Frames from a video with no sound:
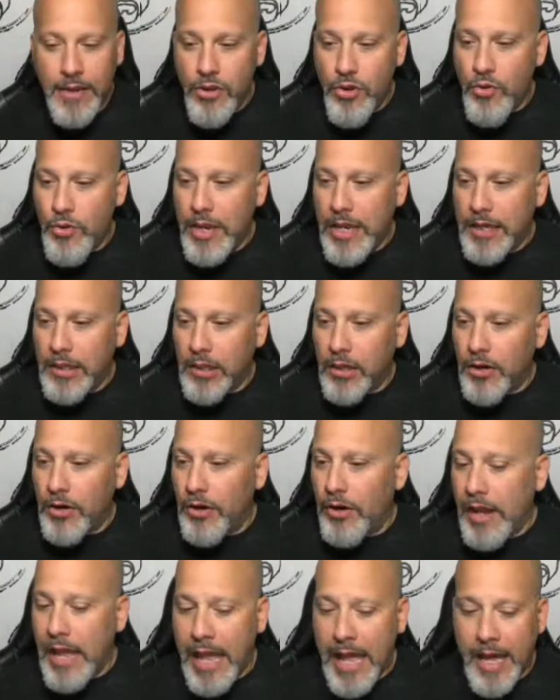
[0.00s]
you can
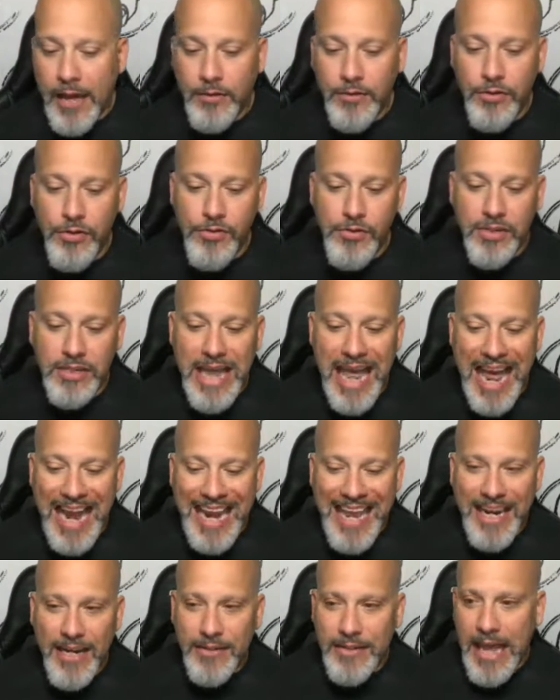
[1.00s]
learn how to stack
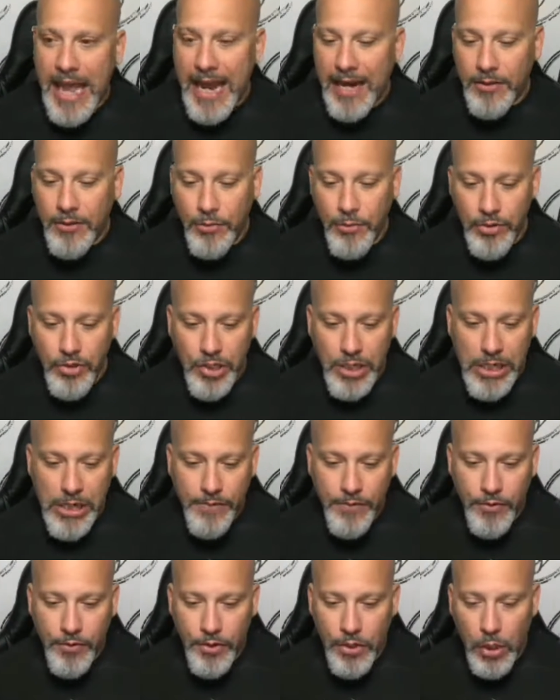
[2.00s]
and attack to achieve
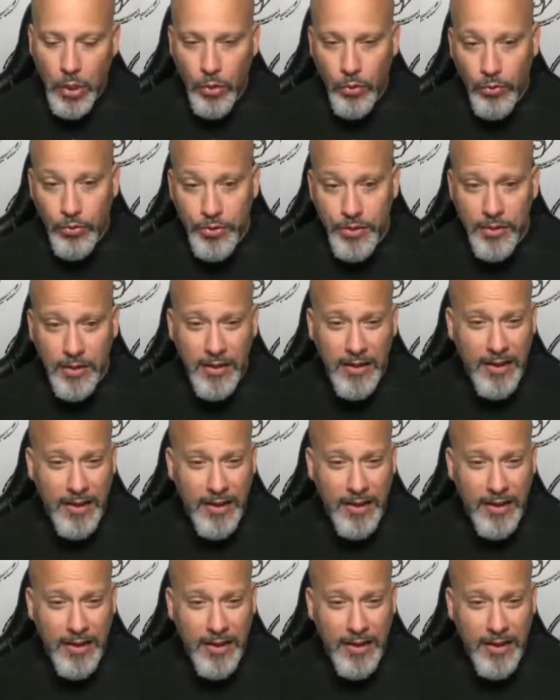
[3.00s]
your goals.